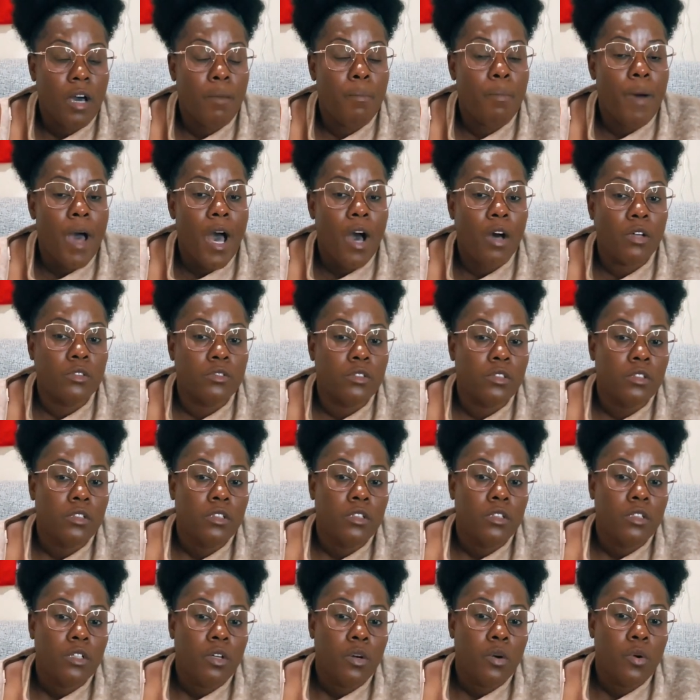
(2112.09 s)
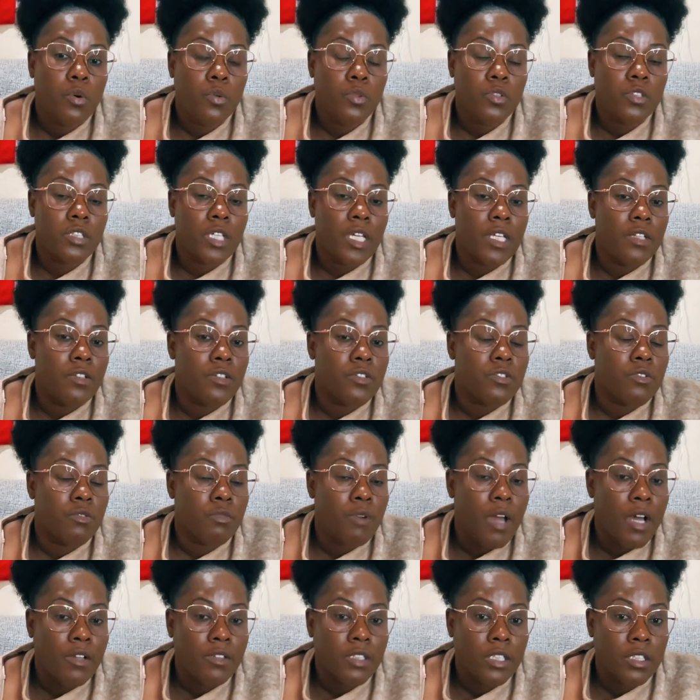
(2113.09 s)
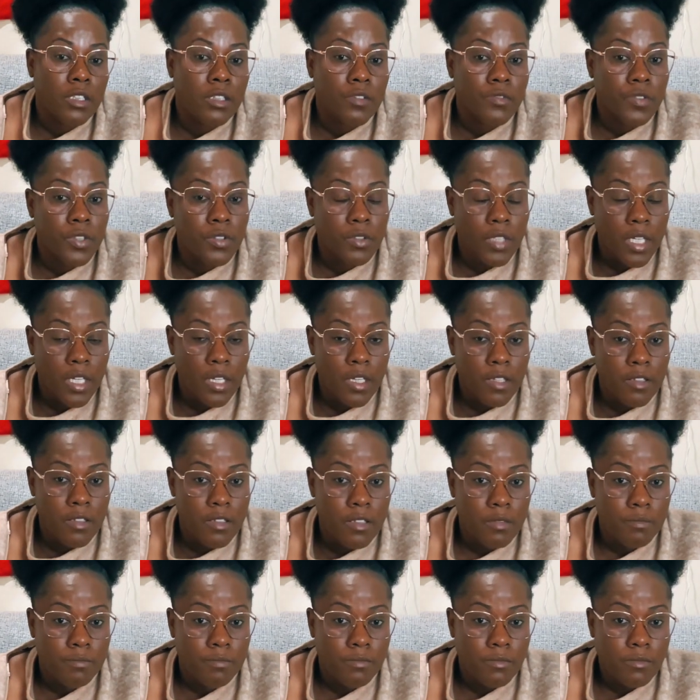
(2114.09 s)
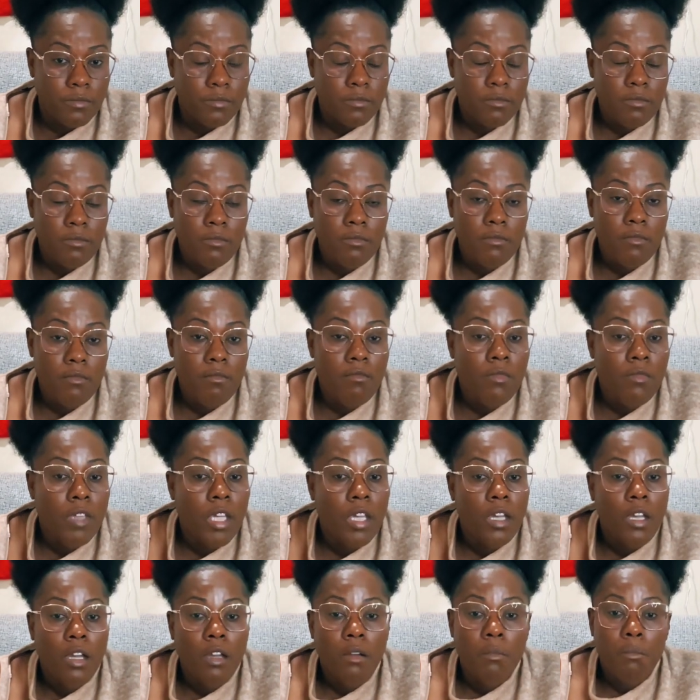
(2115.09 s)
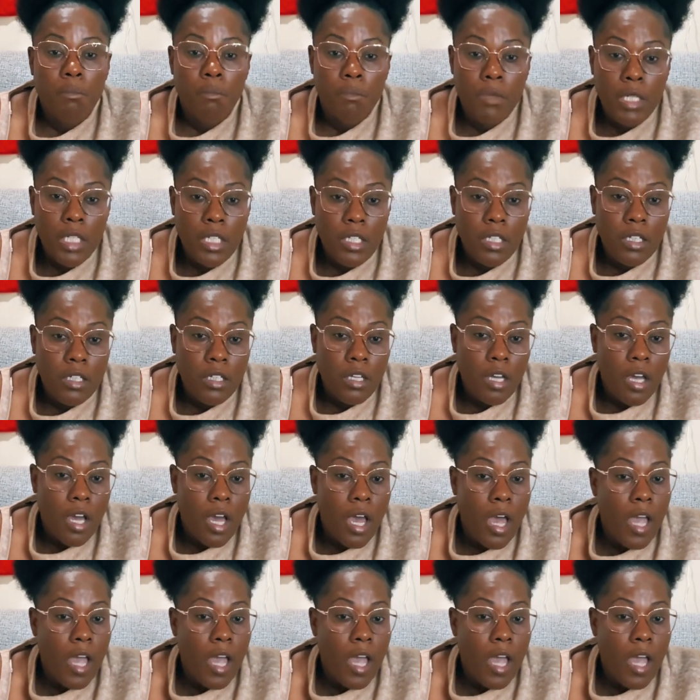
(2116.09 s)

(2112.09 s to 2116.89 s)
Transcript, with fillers: about who's in the surrounding of your kids. Me,